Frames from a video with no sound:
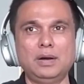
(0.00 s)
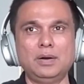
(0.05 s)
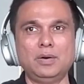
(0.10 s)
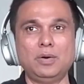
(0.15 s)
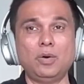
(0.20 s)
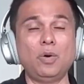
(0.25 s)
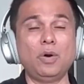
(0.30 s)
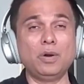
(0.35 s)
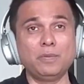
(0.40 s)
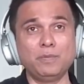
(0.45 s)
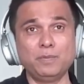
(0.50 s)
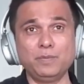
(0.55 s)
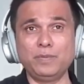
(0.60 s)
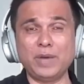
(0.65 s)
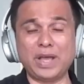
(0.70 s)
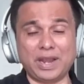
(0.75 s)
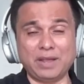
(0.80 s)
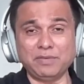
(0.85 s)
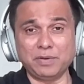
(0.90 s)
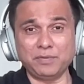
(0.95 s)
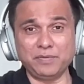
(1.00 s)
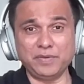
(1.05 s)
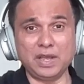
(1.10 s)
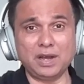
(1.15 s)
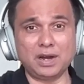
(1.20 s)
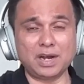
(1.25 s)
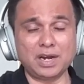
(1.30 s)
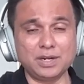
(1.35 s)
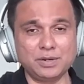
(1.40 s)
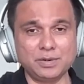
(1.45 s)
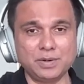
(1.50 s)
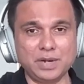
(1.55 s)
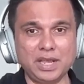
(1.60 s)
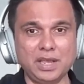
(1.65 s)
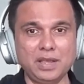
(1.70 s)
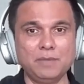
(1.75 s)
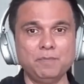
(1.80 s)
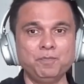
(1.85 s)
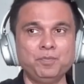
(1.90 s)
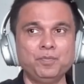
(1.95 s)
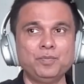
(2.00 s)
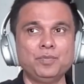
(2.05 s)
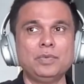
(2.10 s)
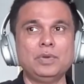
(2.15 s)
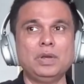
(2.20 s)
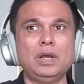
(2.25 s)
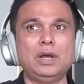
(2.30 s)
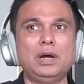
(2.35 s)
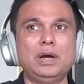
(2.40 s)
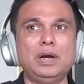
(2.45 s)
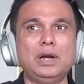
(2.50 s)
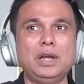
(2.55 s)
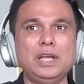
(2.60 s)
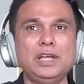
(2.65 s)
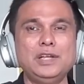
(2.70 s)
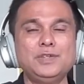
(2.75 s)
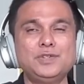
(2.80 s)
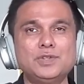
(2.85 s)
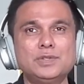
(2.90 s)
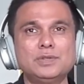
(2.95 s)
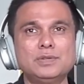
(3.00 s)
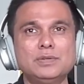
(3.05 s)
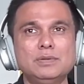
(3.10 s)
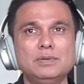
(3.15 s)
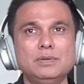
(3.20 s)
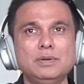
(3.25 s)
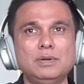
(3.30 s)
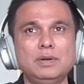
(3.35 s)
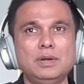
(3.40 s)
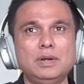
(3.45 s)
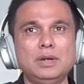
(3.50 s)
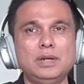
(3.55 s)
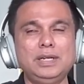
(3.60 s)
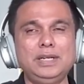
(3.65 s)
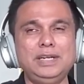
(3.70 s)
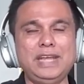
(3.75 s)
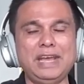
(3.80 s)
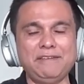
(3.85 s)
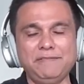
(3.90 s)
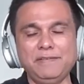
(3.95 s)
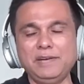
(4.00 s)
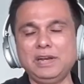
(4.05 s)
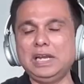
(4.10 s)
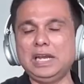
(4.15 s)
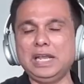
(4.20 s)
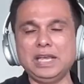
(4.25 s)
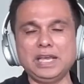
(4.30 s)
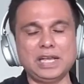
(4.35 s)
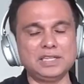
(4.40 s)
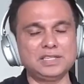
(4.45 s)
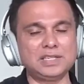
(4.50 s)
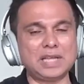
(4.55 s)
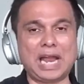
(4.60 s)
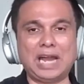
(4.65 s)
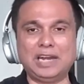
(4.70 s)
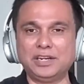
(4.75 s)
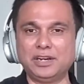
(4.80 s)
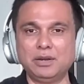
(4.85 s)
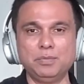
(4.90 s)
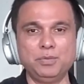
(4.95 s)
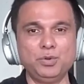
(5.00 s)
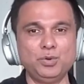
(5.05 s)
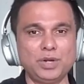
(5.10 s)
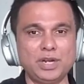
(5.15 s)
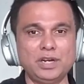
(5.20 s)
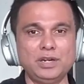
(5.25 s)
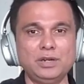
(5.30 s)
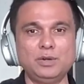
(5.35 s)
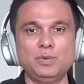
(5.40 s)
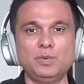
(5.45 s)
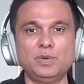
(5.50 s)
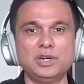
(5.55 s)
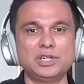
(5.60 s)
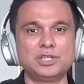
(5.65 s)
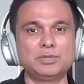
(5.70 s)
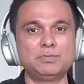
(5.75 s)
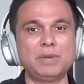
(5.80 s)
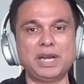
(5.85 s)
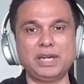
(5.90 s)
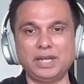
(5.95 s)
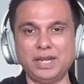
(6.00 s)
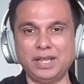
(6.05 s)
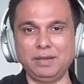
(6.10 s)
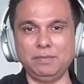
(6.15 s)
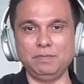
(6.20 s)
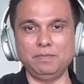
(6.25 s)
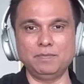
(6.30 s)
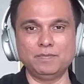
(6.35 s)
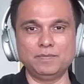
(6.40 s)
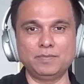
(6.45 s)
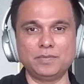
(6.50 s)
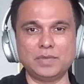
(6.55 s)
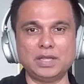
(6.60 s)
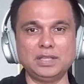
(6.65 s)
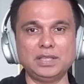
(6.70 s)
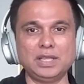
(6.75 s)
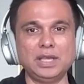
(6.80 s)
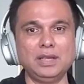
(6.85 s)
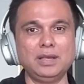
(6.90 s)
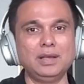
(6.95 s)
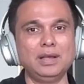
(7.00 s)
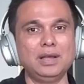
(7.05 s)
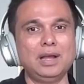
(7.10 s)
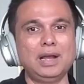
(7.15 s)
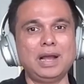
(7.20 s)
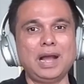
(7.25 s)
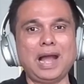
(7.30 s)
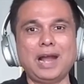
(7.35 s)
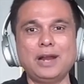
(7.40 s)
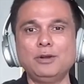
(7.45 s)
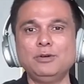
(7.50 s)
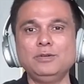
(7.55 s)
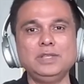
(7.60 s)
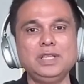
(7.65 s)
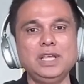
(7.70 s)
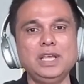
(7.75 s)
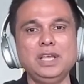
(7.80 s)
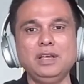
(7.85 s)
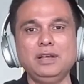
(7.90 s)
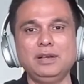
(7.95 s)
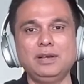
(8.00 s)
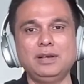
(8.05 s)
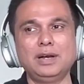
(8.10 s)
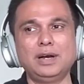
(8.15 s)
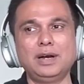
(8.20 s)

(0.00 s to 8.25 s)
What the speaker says: wherever we are today, it's definitely gets attributed towards my team. I think I don't think